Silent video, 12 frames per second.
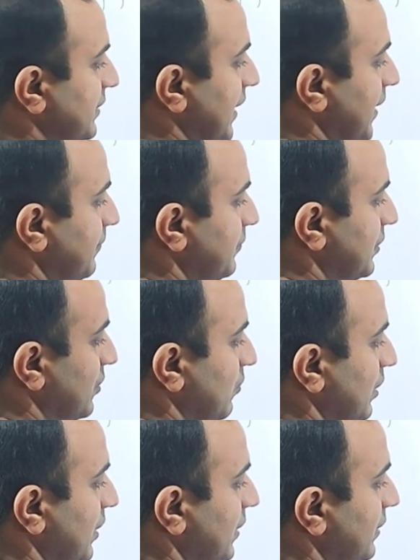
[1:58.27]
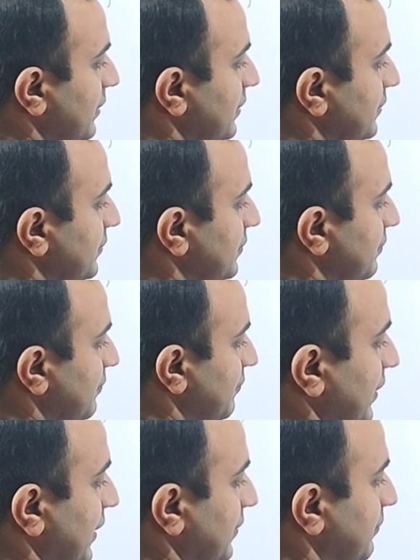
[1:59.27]
time required is
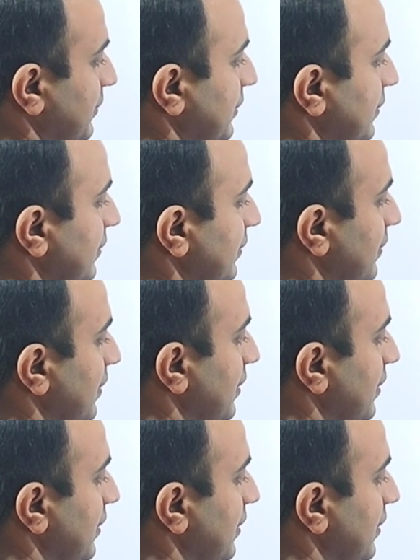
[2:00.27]
5 minutes,